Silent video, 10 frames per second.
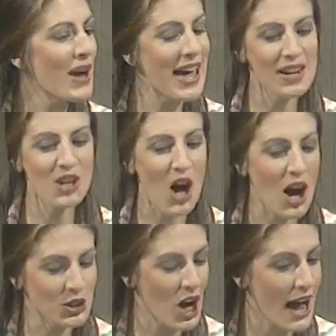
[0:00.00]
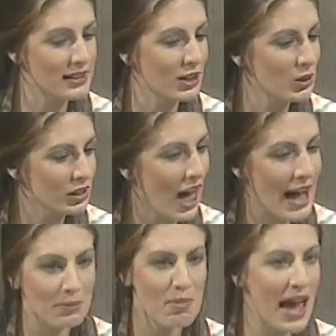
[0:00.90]
We are not trying to look
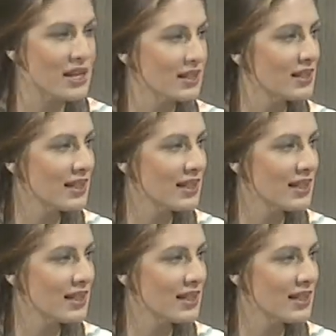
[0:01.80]
like men, it's